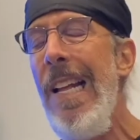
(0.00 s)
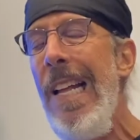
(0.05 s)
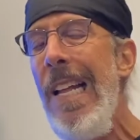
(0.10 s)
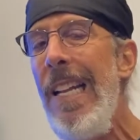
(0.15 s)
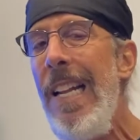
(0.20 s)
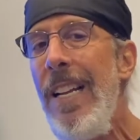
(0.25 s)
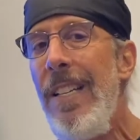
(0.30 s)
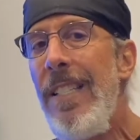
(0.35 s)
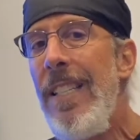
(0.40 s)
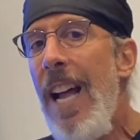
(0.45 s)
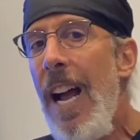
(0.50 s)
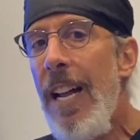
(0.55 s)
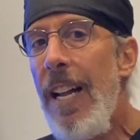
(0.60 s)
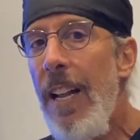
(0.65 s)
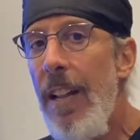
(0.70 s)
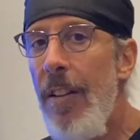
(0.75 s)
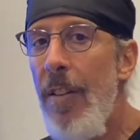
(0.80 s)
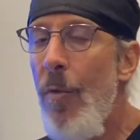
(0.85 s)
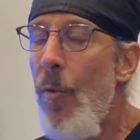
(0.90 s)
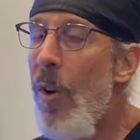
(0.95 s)
That's not
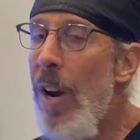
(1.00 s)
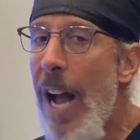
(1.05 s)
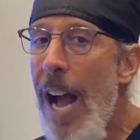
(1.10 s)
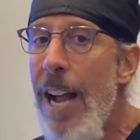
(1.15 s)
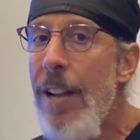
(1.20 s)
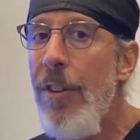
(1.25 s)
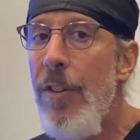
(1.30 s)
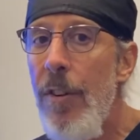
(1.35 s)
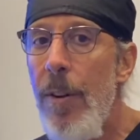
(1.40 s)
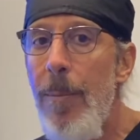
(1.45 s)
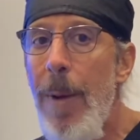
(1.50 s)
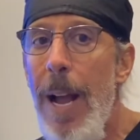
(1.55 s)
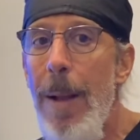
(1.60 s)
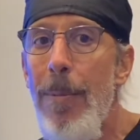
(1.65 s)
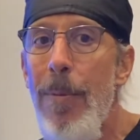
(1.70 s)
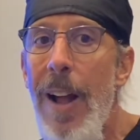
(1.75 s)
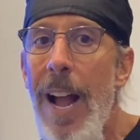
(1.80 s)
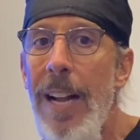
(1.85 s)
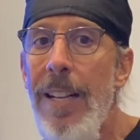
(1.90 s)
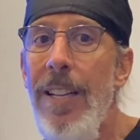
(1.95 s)
what I do in my
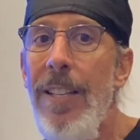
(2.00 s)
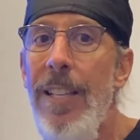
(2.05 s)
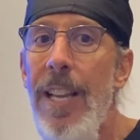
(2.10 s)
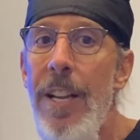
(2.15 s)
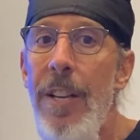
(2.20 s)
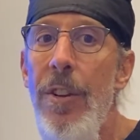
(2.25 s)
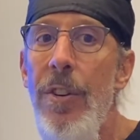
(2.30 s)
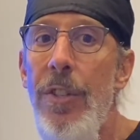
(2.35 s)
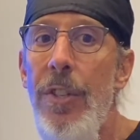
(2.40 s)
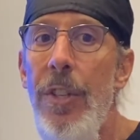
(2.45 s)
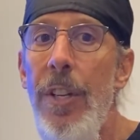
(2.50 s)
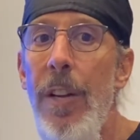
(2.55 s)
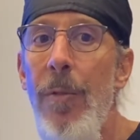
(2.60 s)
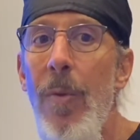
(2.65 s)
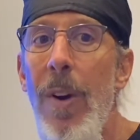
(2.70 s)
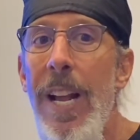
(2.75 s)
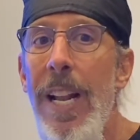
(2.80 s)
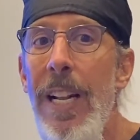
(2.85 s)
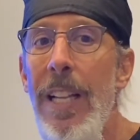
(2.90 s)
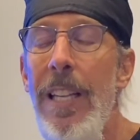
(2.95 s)
practice. I usually
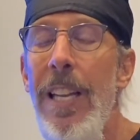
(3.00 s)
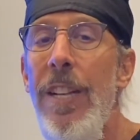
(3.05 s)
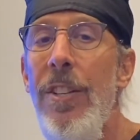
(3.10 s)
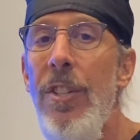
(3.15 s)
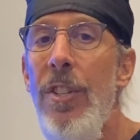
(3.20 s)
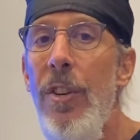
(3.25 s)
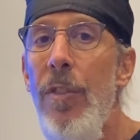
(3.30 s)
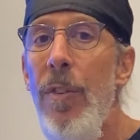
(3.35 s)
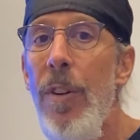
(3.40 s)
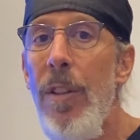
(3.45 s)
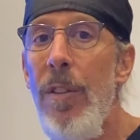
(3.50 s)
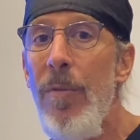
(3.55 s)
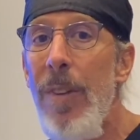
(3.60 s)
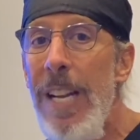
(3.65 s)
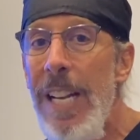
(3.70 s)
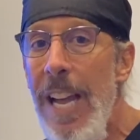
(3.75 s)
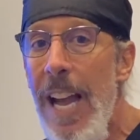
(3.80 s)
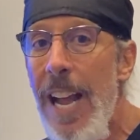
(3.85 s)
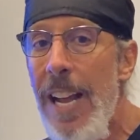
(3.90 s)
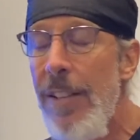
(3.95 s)
wait at least two or three
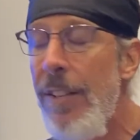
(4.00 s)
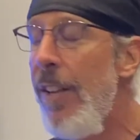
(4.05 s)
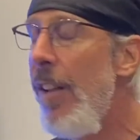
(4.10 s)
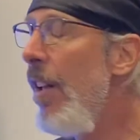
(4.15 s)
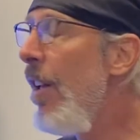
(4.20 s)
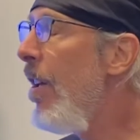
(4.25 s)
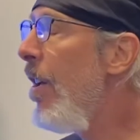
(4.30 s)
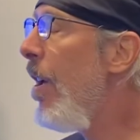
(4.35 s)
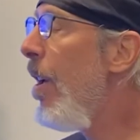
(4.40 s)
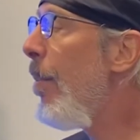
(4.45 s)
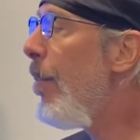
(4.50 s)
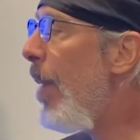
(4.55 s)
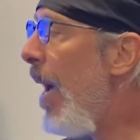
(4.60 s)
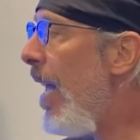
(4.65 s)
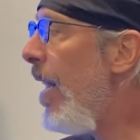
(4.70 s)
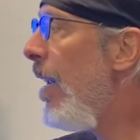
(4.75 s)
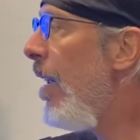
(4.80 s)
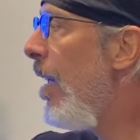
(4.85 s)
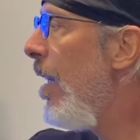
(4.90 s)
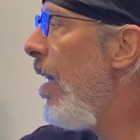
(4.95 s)
days,
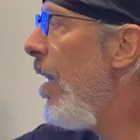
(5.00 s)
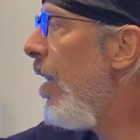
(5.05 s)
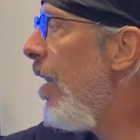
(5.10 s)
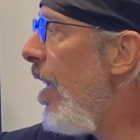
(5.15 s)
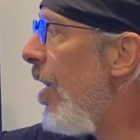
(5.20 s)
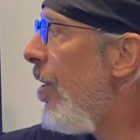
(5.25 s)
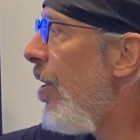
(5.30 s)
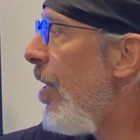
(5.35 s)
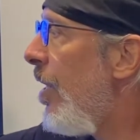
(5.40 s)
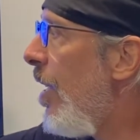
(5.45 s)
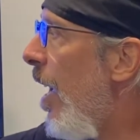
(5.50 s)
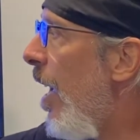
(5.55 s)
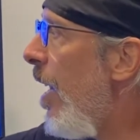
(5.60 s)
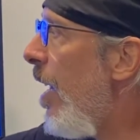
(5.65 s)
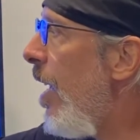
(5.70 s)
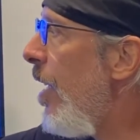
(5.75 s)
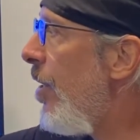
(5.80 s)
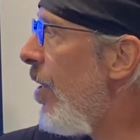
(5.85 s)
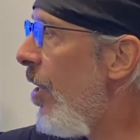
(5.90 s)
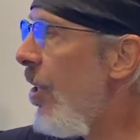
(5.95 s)
but this
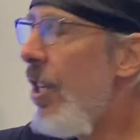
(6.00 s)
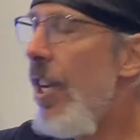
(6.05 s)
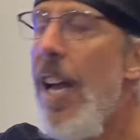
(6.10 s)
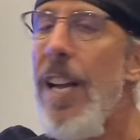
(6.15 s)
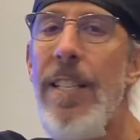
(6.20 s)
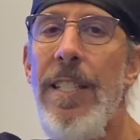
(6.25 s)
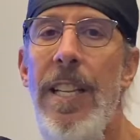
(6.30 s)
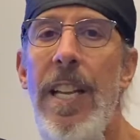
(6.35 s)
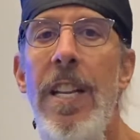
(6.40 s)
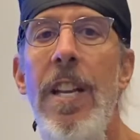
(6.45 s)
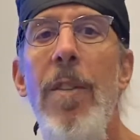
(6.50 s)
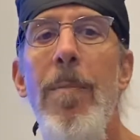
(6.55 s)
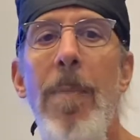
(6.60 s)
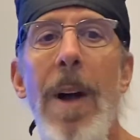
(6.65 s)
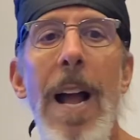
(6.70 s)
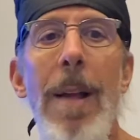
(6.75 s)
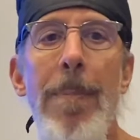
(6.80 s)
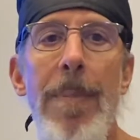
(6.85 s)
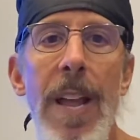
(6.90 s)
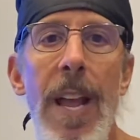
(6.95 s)
study suggests that you
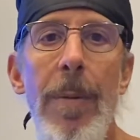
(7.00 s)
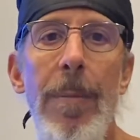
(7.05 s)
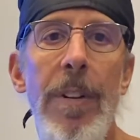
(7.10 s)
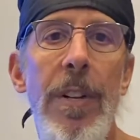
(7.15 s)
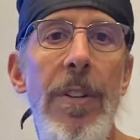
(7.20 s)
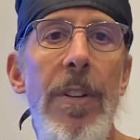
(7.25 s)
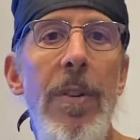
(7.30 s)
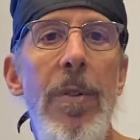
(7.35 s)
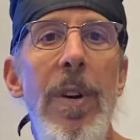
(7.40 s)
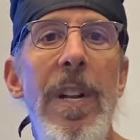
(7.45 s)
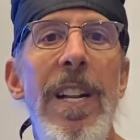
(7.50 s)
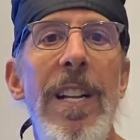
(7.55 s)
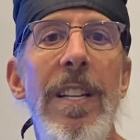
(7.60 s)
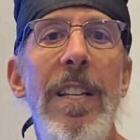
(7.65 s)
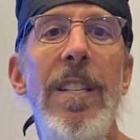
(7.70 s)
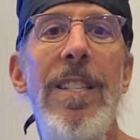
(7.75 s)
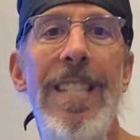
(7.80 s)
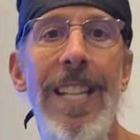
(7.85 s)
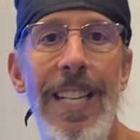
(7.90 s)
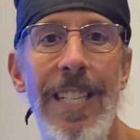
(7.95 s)
might be able to do it in
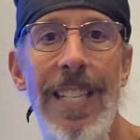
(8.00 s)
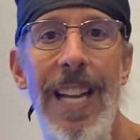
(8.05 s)
six